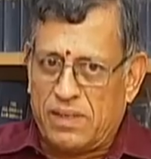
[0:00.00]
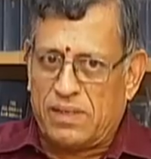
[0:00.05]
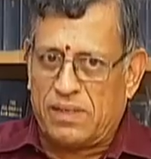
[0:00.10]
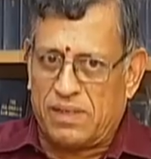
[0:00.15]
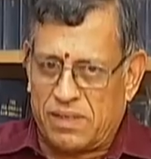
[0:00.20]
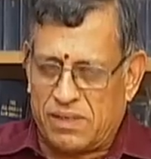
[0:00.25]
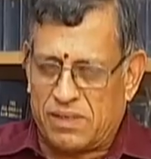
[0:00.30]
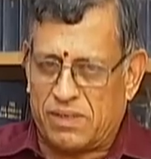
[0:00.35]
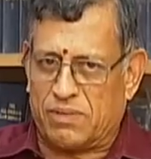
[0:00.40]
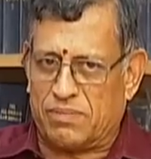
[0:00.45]

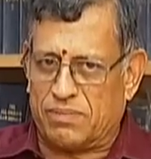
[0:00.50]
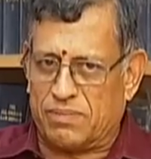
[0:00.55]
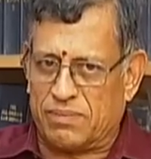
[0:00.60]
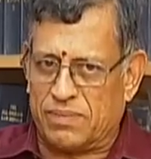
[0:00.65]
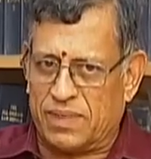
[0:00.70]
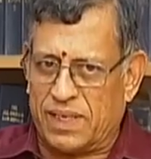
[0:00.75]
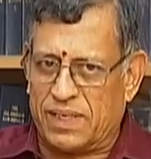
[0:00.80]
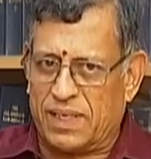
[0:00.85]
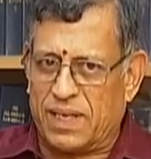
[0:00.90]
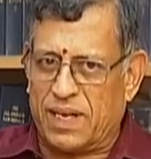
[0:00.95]
system,
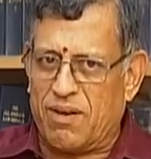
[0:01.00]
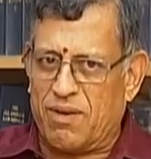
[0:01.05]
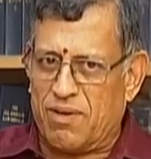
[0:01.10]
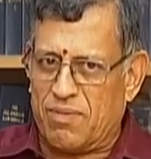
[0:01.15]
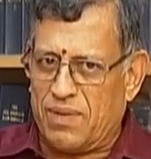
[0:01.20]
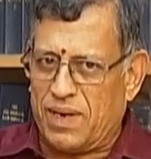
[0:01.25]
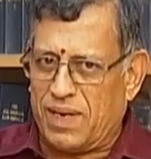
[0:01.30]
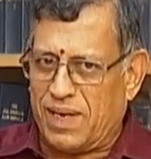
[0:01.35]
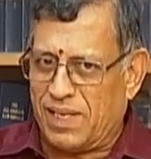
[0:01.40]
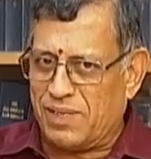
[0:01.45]
that the
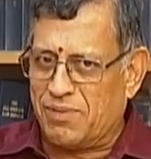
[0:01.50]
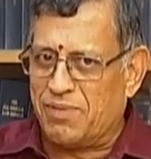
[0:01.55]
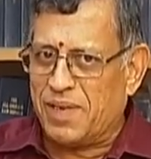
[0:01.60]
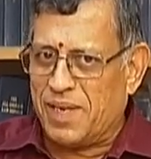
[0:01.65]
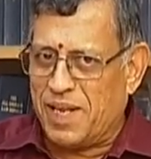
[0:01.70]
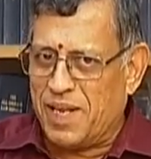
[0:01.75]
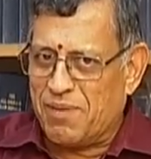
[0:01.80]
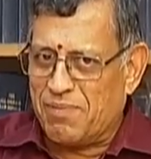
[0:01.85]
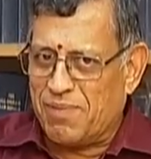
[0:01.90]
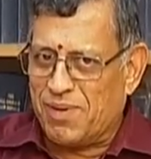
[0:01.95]
government has
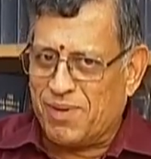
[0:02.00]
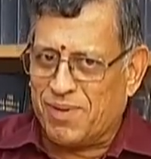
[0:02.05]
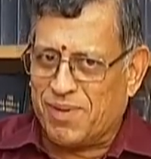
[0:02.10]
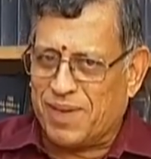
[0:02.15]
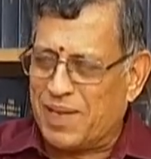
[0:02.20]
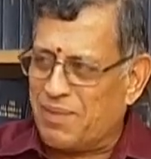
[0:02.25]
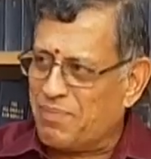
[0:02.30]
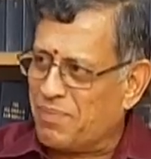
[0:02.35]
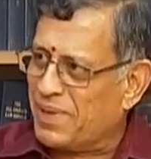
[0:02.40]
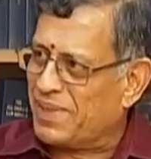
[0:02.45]
been able to
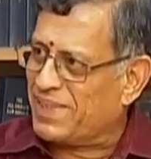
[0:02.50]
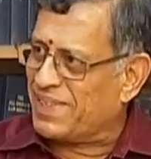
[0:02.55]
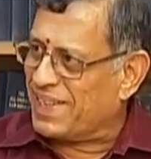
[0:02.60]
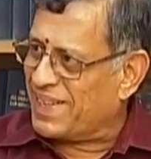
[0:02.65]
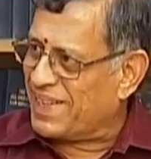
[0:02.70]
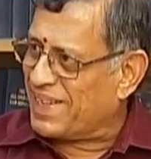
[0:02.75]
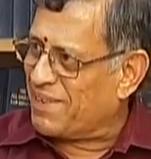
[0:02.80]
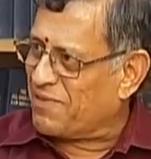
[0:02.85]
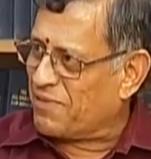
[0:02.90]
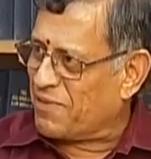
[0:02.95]
keep it
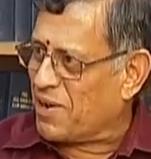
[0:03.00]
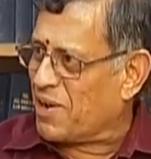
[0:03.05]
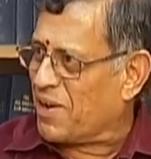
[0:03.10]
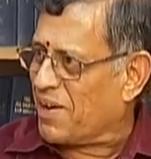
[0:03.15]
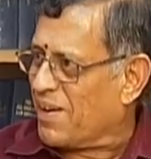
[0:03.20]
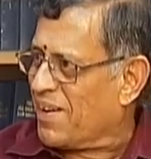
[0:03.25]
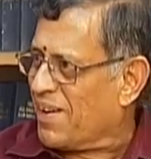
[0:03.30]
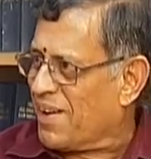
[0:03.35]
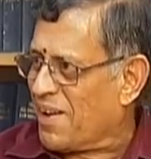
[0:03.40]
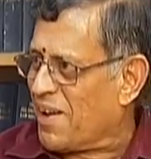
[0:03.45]
secret for
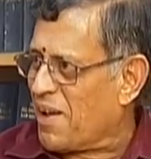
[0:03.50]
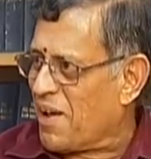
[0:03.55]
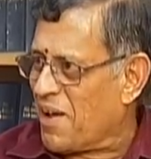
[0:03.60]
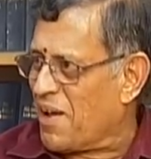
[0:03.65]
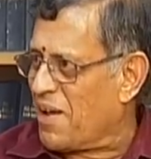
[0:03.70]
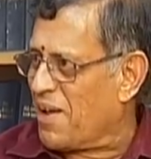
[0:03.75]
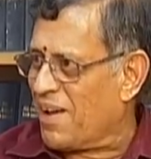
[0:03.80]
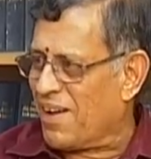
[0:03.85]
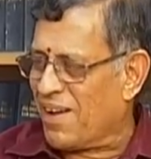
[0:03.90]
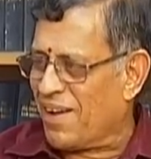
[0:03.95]

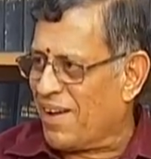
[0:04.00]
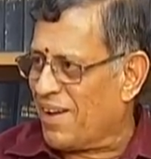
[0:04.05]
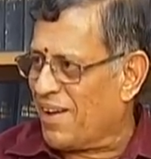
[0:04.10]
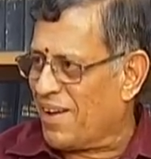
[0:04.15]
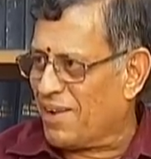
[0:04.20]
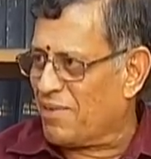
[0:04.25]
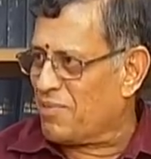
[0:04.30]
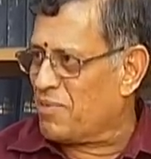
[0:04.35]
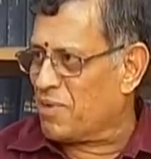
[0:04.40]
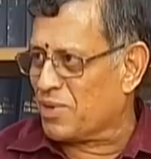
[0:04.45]

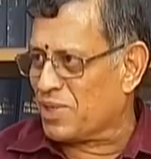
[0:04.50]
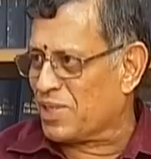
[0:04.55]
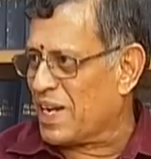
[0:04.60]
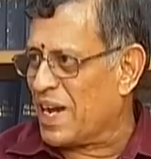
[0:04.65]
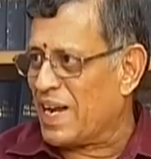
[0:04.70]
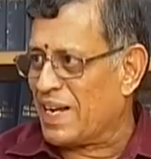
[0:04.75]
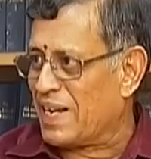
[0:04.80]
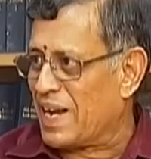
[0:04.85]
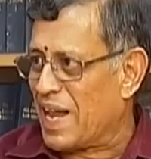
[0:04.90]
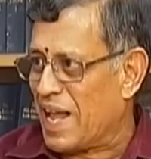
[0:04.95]
almost
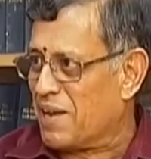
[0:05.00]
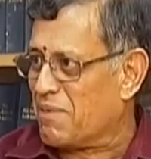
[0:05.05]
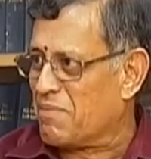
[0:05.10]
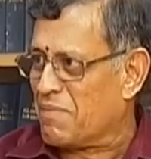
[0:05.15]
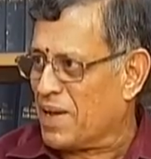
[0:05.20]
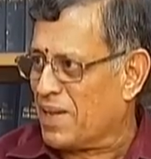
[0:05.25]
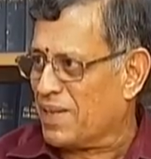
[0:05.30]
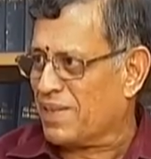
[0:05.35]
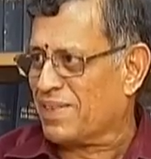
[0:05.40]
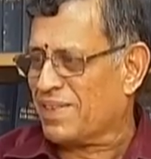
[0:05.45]
8-9
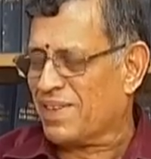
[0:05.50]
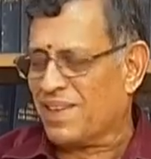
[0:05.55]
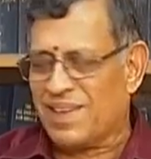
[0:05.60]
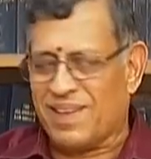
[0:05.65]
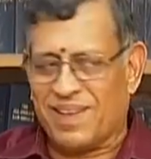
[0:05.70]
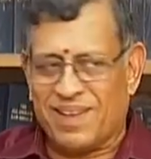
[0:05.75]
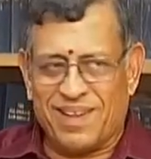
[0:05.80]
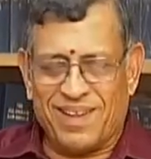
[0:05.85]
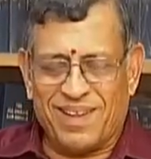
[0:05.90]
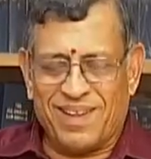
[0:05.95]
months
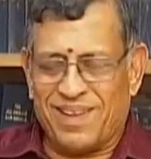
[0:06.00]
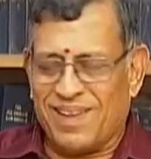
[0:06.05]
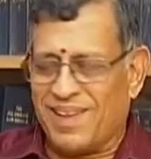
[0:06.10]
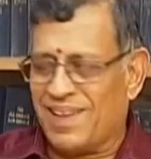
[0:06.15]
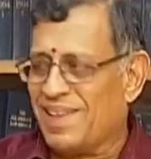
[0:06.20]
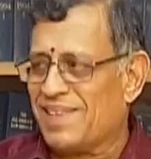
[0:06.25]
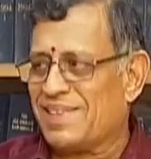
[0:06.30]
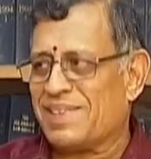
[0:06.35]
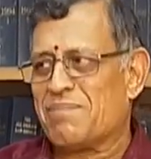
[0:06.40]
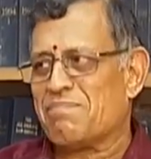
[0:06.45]

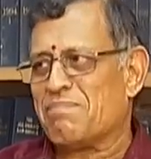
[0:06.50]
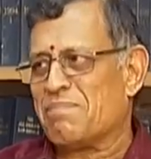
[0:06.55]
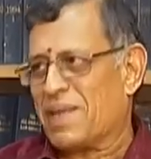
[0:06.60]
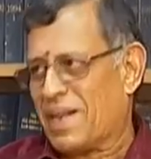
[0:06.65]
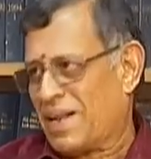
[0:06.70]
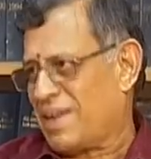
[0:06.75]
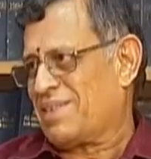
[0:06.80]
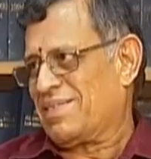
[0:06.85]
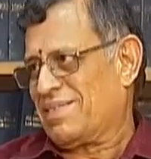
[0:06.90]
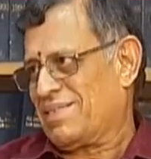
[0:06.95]
is a
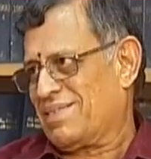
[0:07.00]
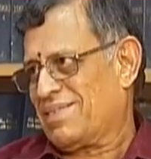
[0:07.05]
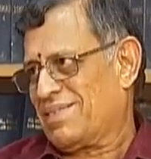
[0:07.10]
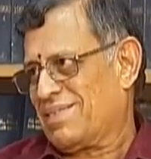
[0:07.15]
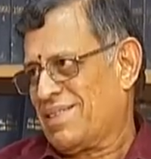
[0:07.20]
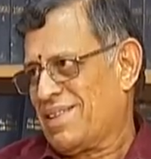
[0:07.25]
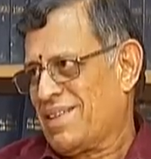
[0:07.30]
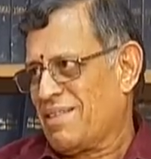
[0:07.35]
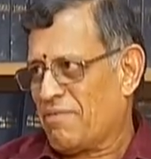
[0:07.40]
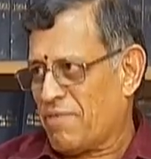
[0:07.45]
miracle,
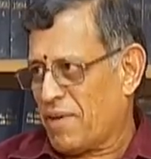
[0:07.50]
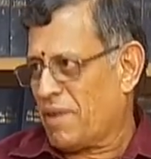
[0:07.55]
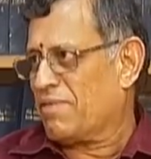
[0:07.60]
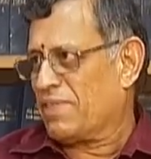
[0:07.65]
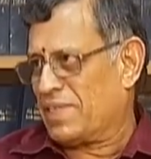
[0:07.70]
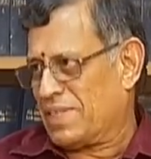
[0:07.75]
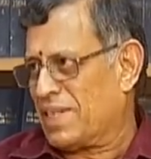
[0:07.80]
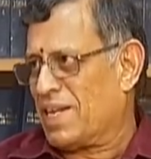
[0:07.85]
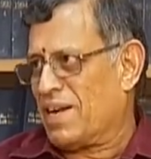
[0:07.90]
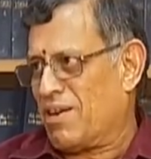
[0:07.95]
for
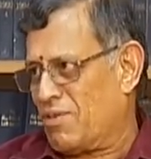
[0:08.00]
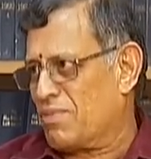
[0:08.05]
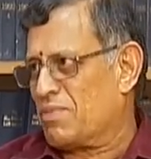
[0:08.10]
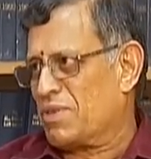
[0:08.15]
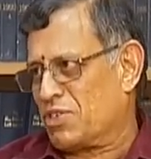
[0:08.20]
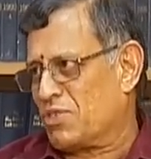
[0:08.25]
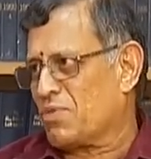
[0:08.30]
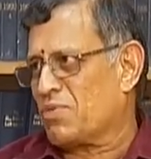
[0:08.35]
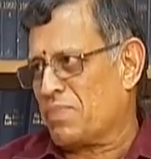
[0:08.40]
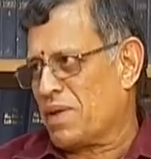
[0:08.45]
which the
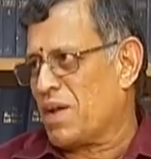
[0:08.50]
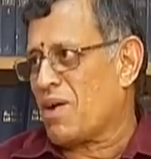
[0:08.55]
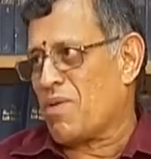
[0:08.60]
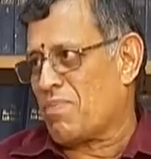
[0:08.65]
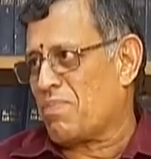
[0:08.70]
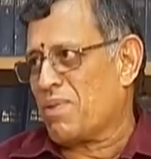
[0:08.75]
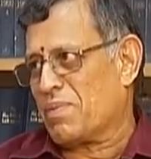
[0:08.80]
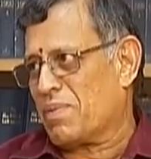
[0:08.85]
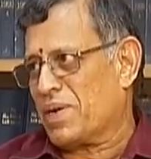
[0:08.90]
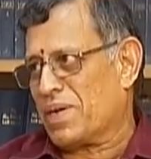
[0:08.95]
government should be
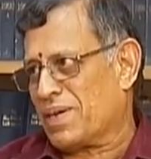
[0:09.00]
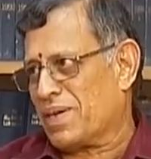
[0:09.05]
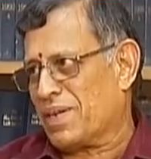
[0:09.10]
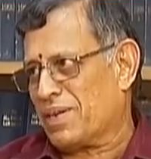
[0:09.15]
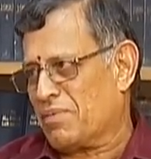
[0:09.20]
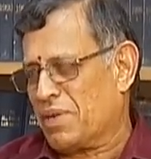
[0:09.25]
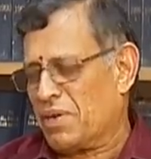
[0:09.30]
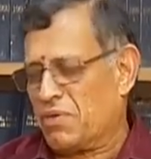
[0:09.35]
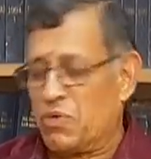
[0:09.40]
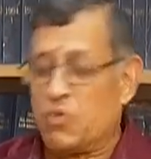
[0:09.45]
complimented
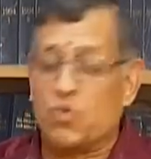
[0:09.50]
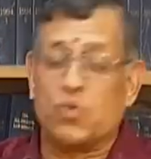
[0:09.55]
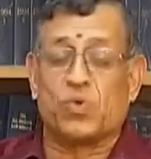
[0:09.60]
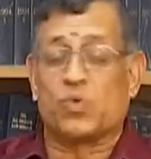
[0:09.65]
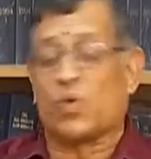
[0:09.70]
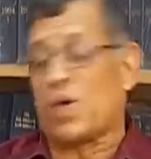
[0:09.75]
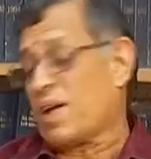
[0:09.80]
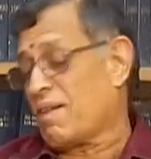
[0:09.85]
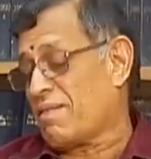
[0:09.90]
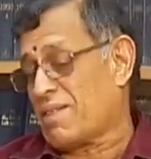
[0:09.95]
in my view.
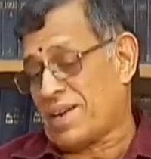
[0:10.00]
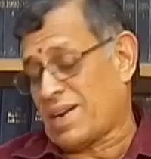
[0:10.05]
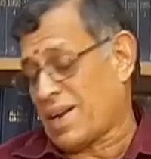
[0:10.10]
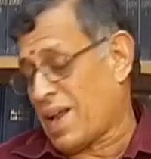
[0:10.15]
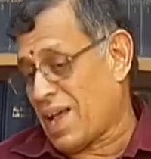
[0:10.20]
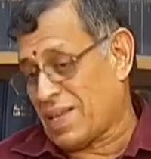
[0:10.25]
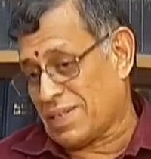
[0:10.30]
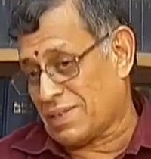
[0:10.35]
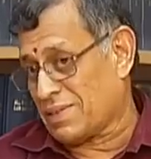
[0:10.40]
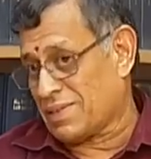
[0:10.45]
Whosoever
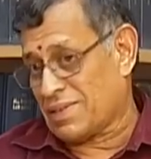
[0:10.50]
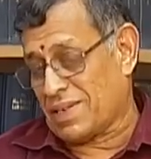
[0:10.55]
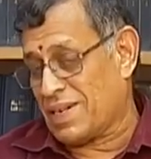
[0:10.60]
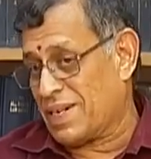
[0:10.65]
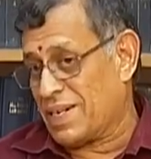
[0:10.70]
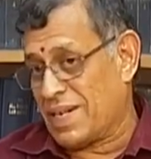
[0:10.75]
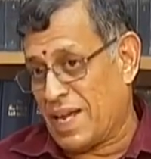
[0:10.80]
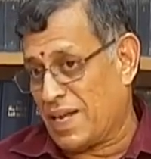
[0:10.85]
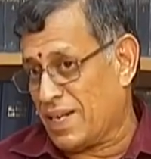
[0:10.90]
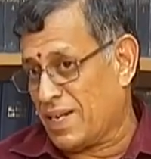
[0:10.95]
has
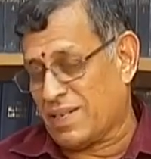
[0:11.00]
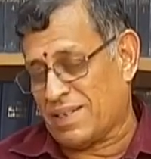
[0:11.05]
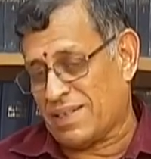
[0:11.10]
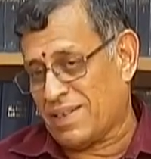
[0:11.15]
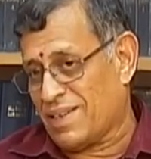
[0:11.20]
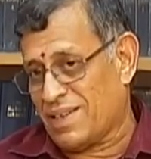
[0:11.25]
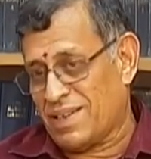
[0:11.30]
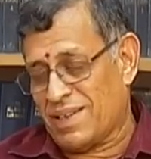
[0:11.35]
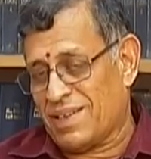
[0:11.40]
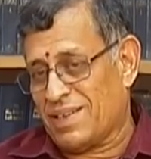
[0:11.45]
done it
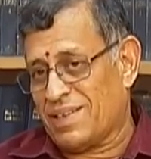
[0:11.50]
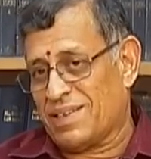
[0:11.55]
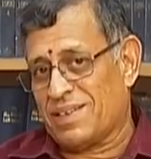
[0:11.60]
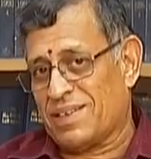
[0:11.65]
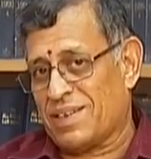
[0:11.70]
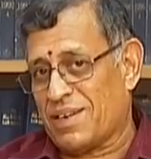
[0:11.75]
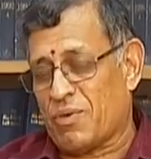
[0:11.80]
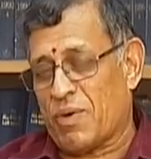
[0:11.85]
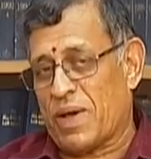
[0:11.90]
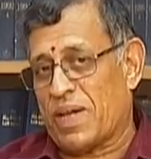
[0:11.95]

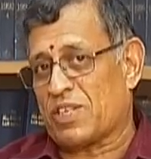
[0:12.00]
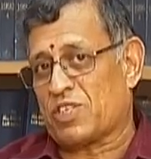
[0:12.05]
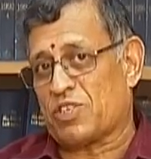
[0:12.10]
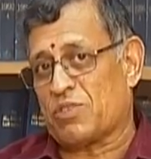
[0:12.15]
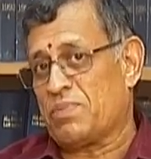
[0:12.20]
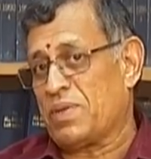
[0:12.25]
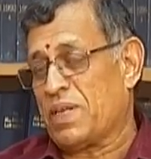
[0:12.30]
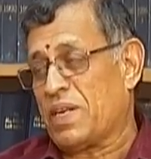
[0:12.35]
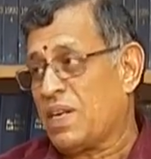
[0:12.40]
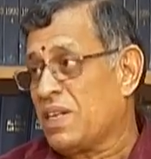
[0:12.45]
requires to
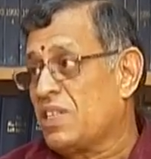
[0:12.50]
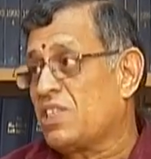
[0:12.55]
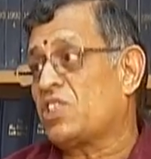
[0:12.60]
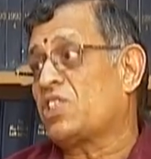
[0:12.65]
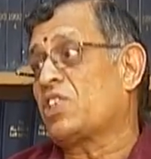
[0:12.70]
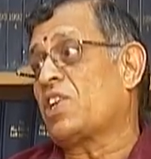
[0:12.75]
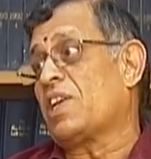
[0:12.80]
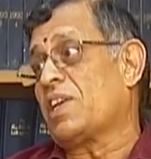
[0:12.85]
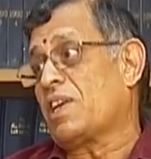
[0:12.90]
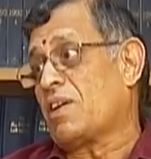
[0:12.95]
be
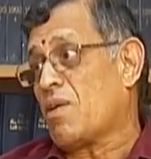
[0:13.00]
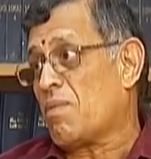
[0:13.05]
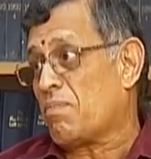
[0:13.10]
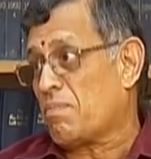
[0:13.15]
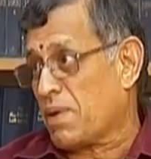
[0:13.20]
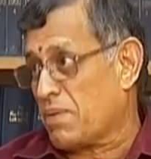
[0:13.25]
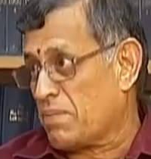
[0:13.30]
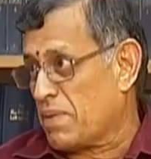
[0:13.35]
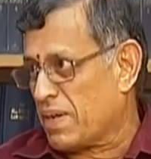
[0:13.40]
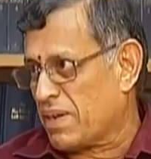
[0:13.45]
richly
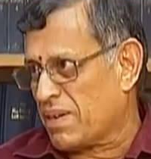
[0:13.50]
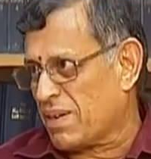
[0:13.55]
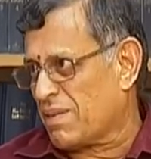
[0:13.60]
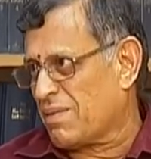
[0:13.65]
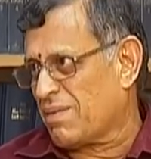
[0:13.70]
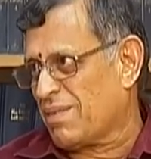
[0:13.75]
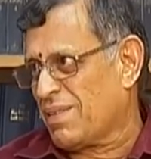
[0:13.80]
complimented,